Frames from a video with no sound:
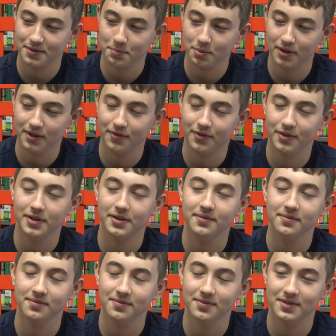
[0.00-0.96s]
are pretty fun.
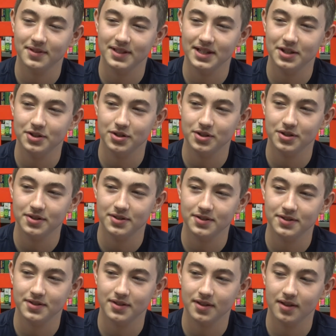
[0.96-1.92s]

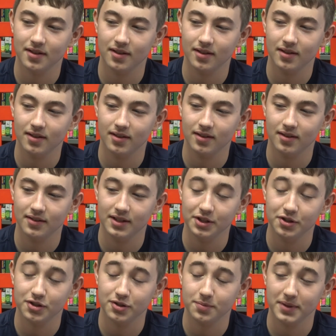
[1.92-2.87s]
Teachers
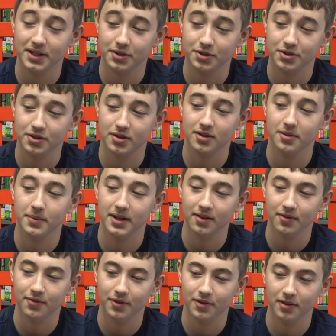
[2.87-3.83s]
make sure to
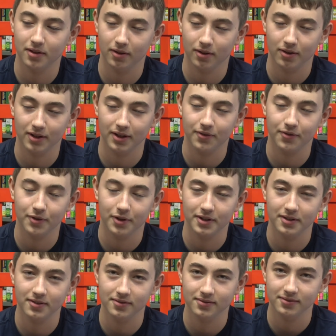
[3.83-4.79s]
make learning
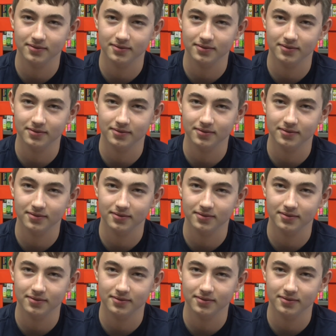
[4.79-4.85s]
fun.